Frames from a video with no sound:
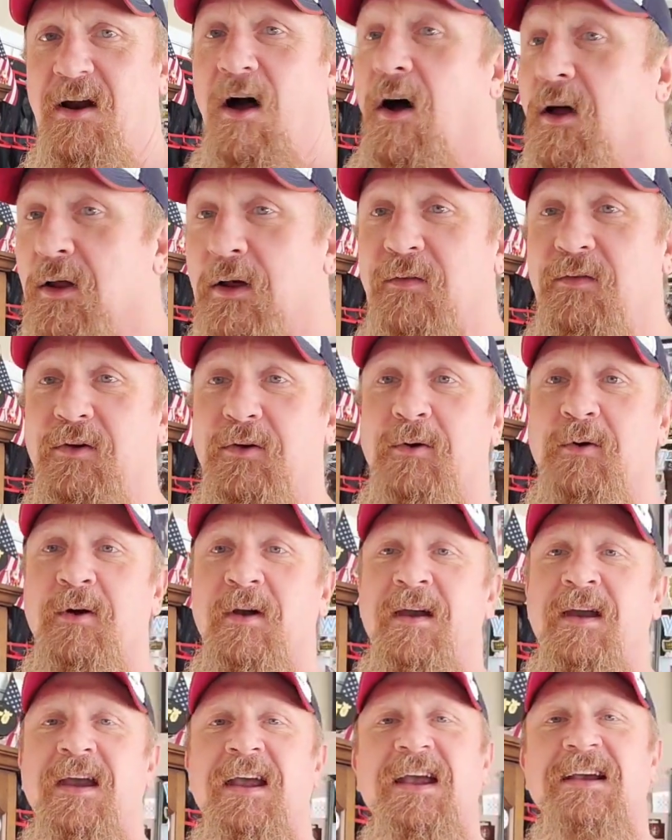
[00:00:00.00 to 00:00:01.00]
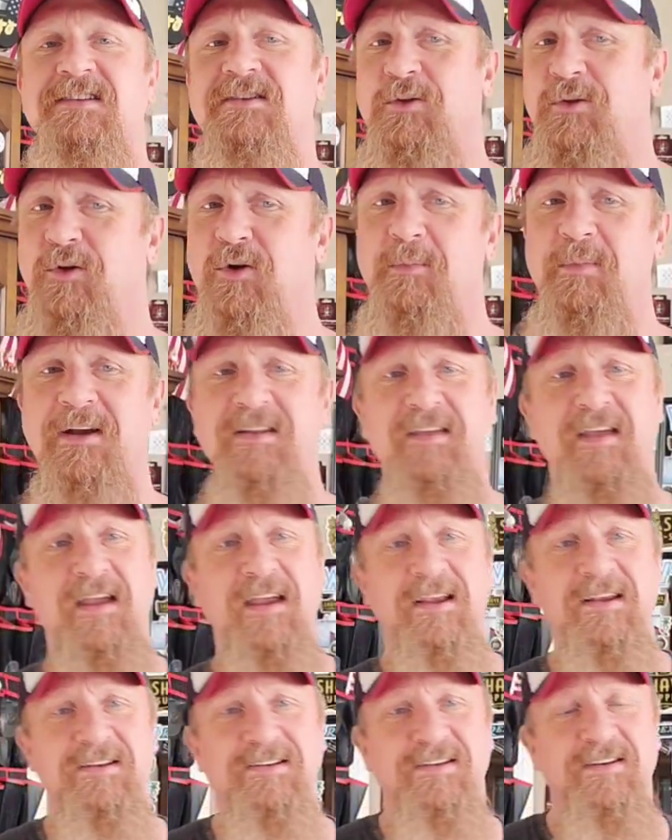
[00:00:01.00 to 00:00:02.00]
all of you. It's little big
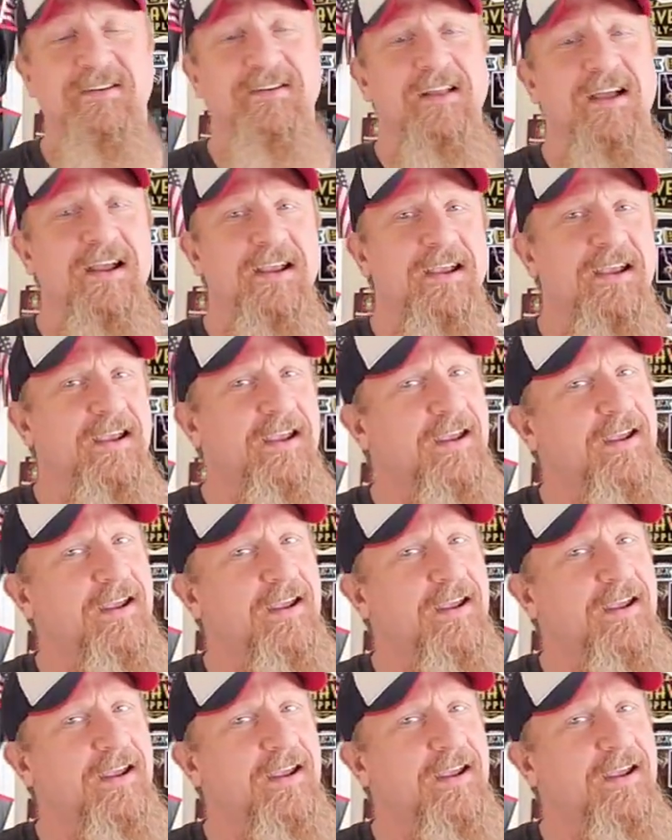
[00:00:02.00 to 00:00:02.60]
things like